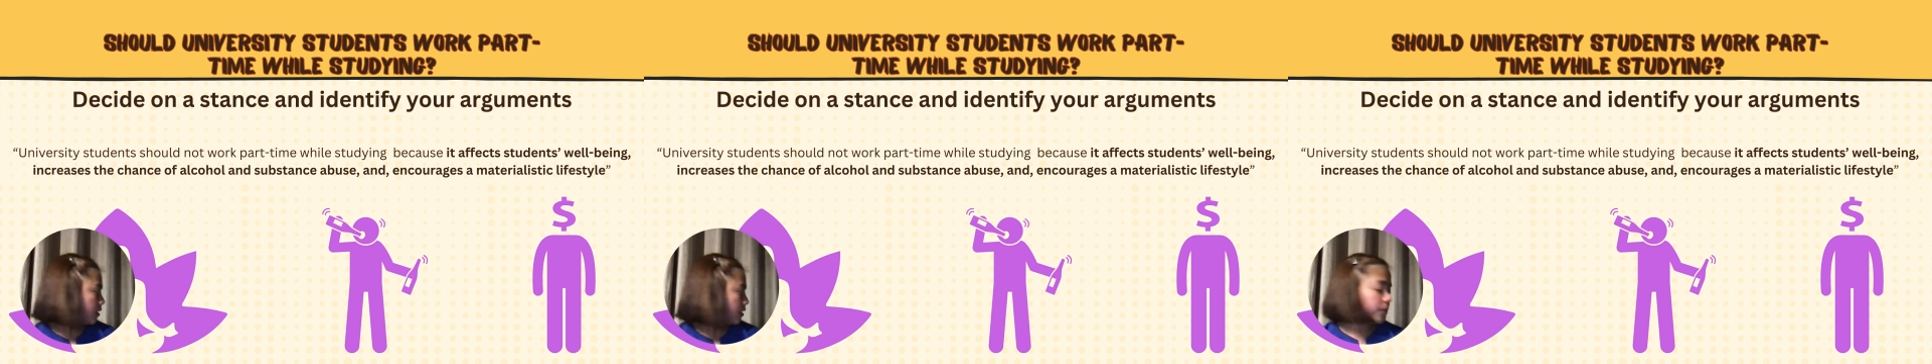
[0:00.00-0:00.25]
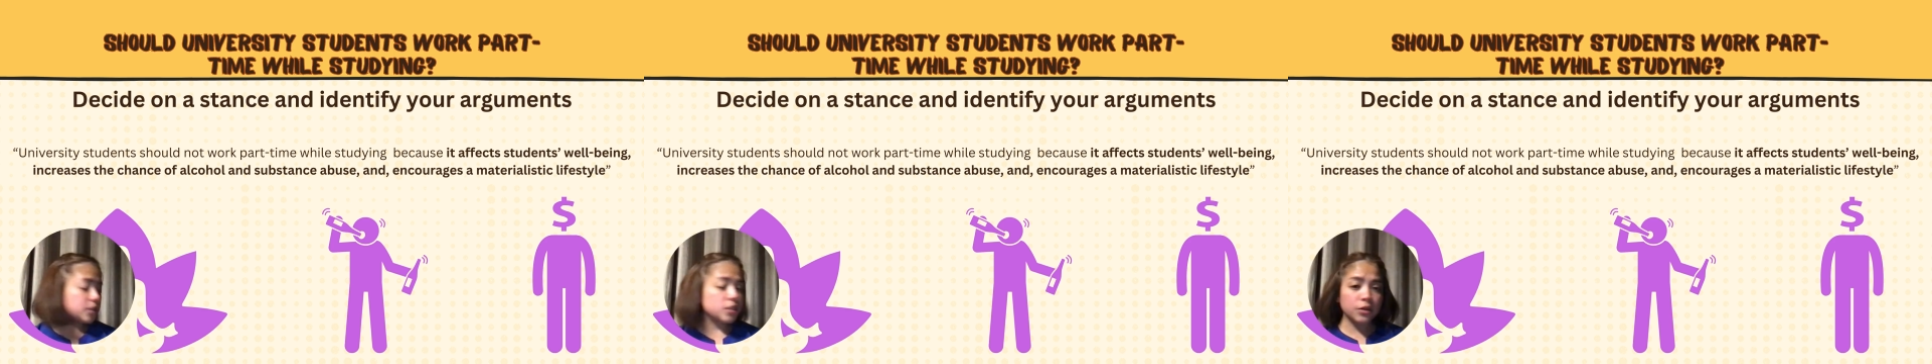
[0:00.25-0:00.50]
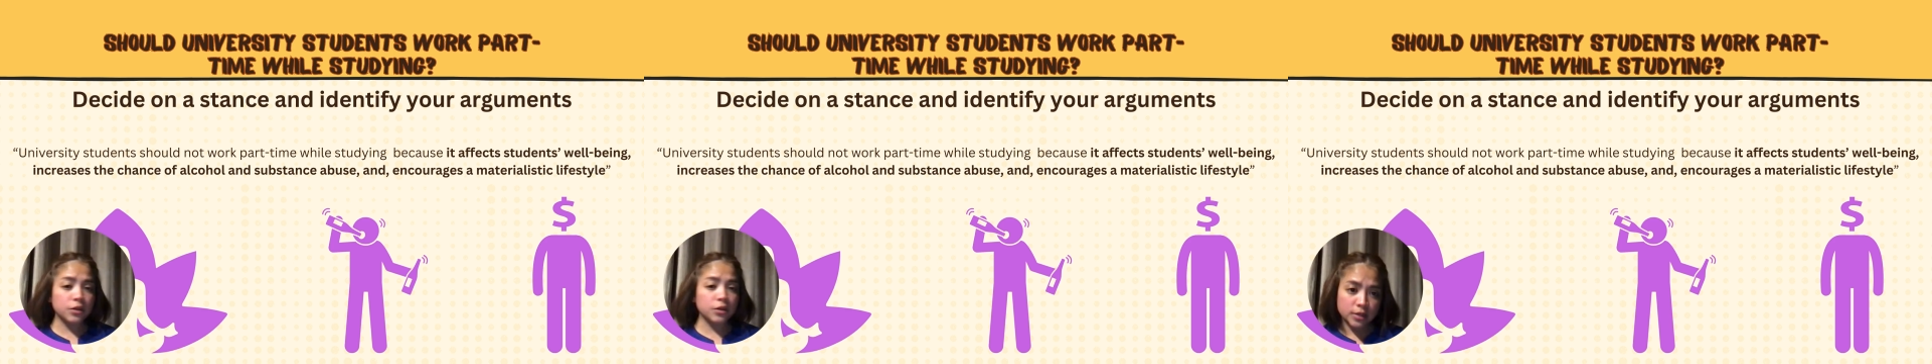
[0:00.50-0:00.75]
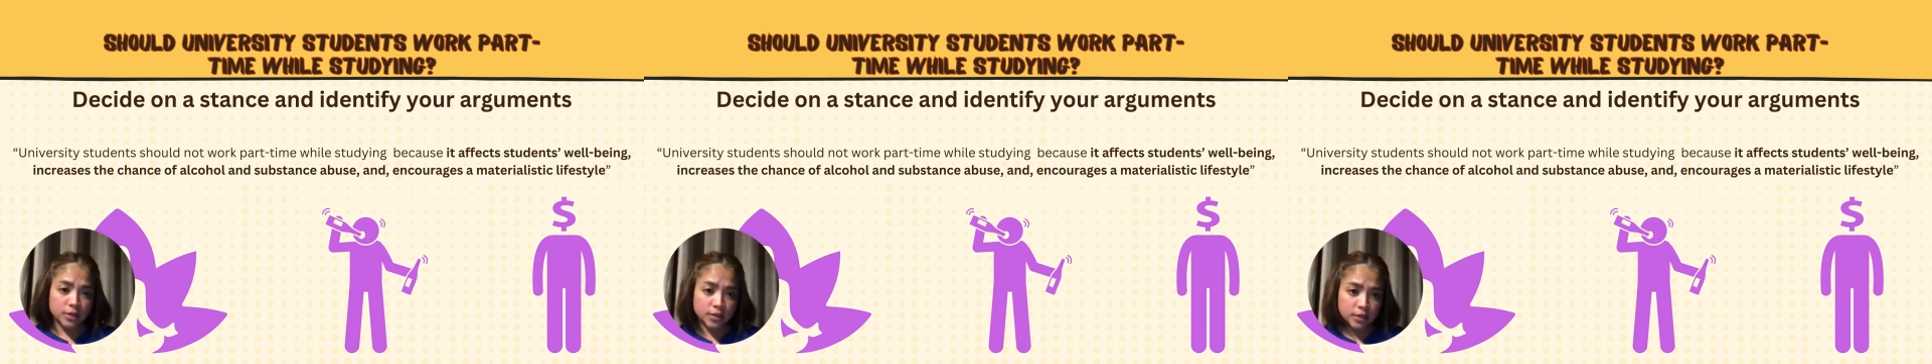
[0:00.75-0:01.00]
a
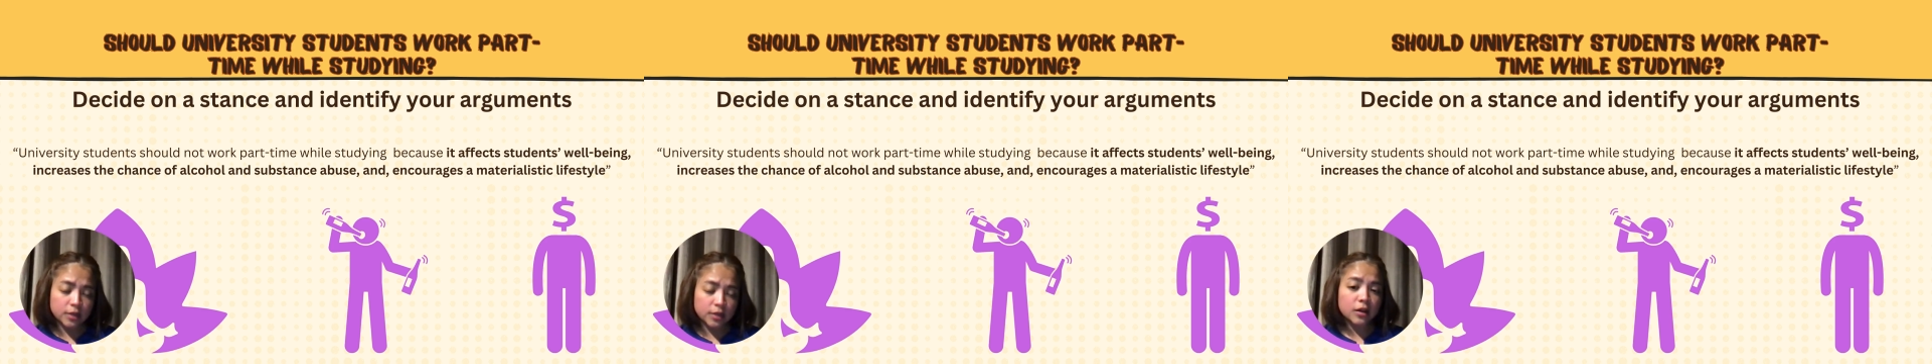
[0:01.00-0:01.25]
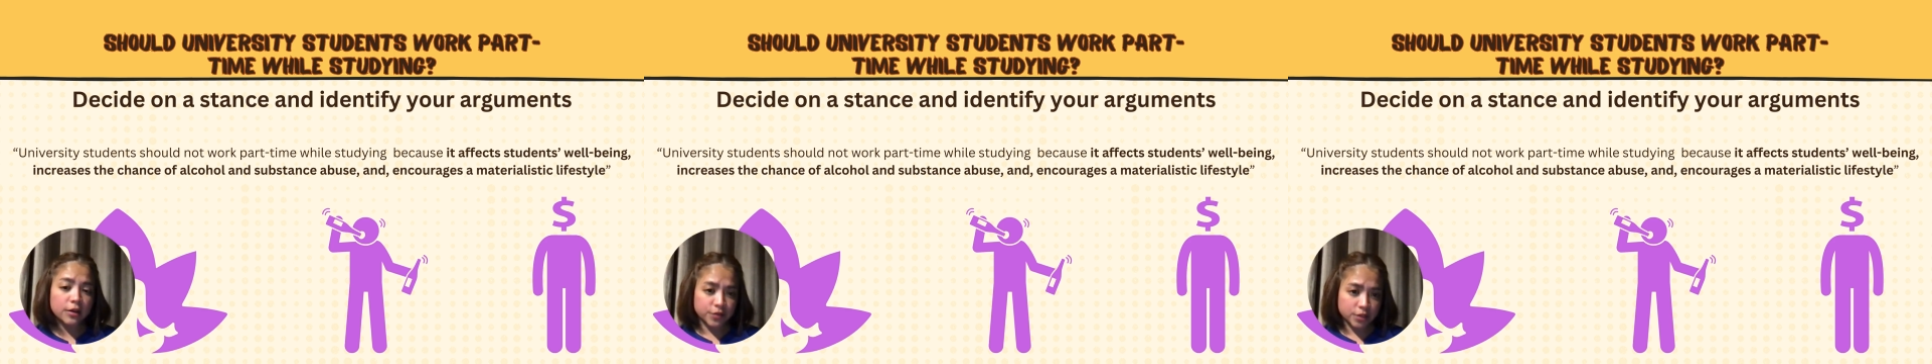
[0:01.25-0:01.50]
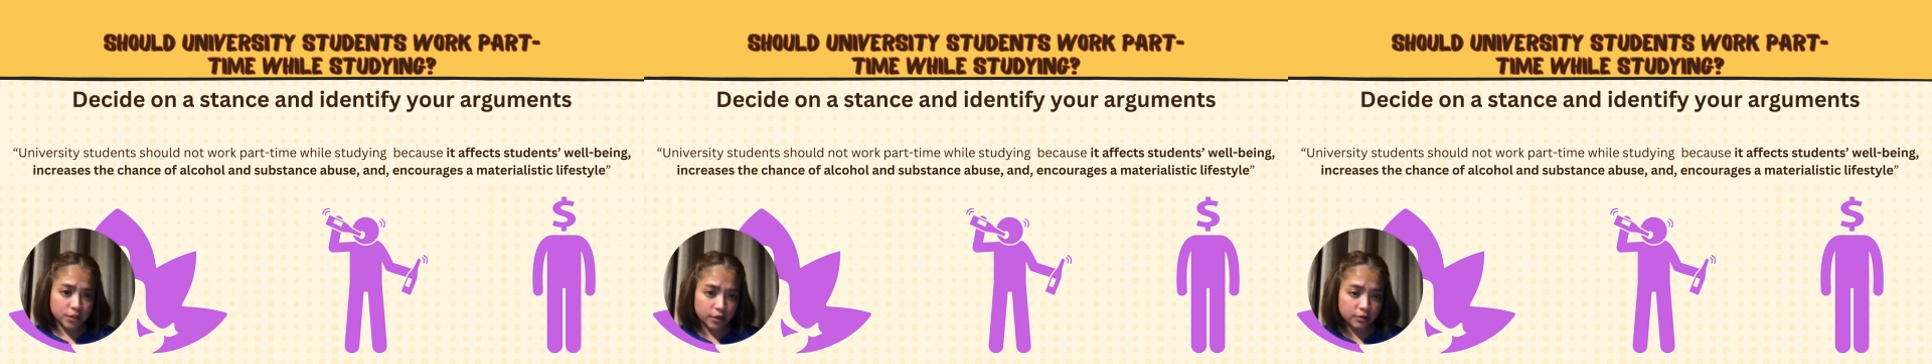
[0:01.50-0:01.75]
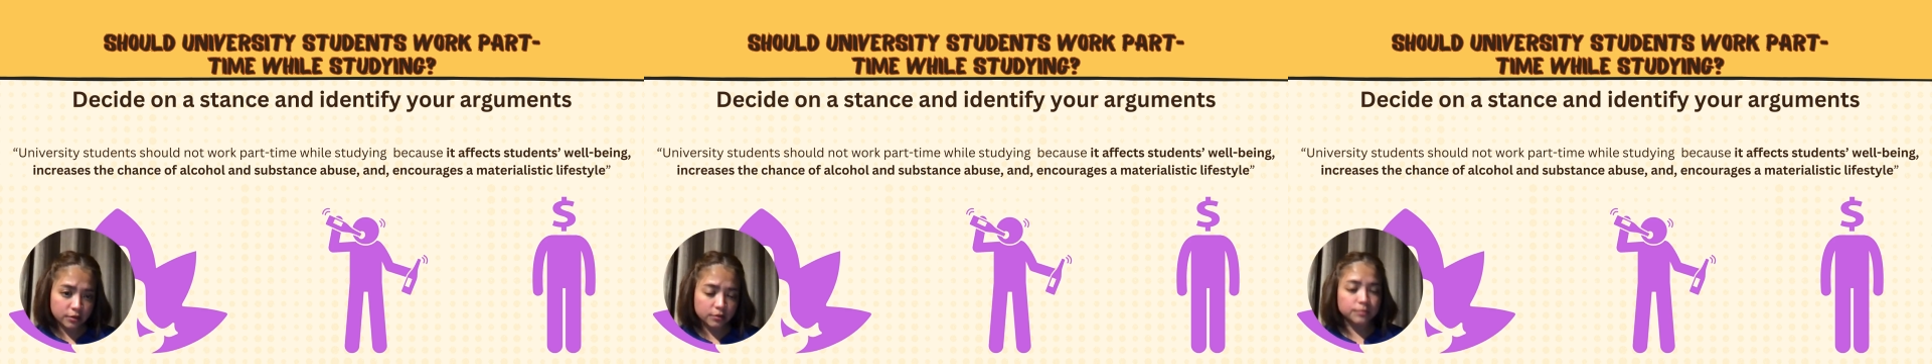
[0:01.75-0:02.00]
materialistic lifestyle.